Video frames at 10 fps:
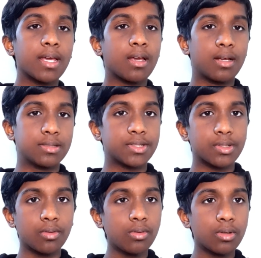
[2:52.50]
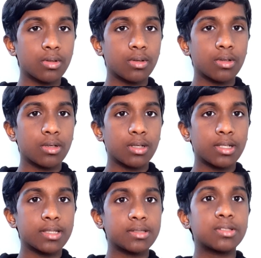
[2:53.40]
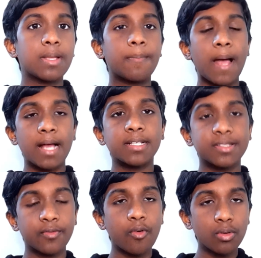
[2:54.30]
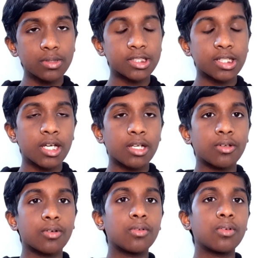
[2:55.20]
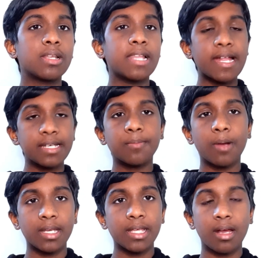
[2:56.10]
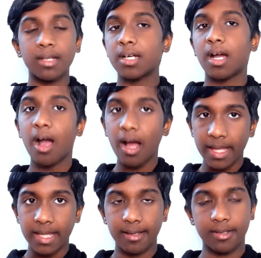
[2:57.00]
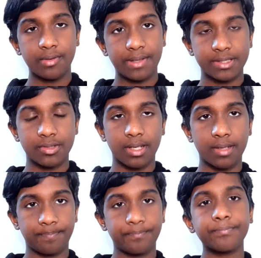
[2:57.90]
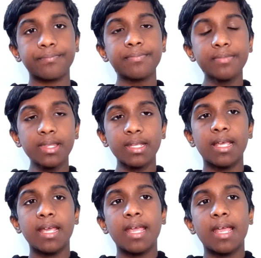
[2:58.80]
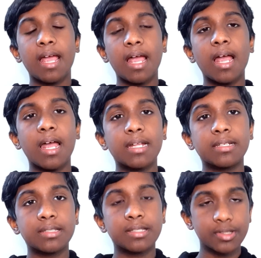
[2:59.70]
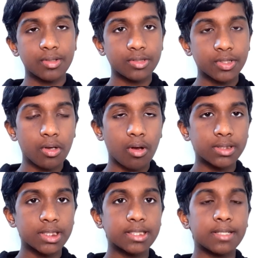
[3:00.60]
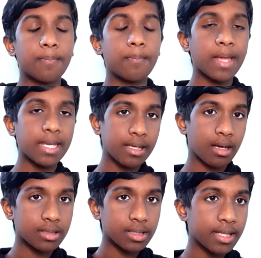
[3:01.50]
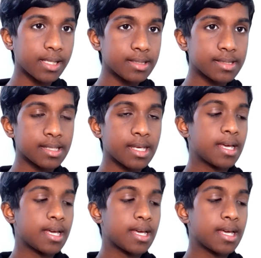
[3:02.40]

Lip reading: And so the bank is forced to lend money at a high interest rate. And this also causes many other things.